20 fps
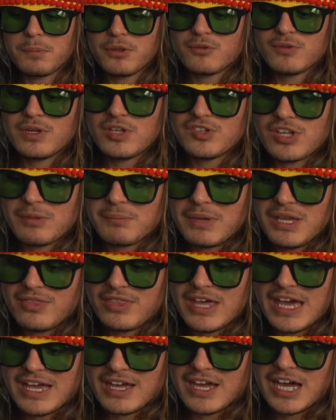But the reason I
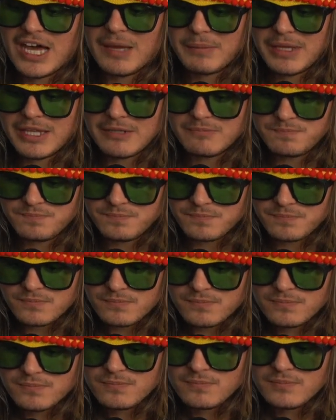made that comment
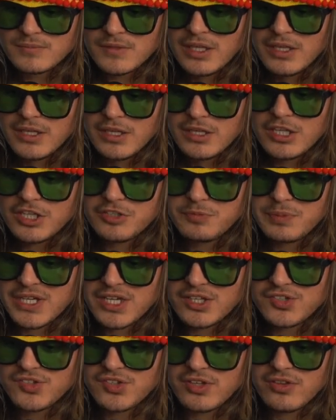is
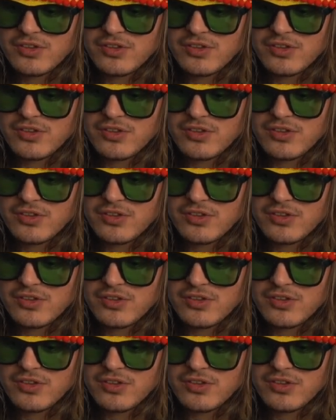because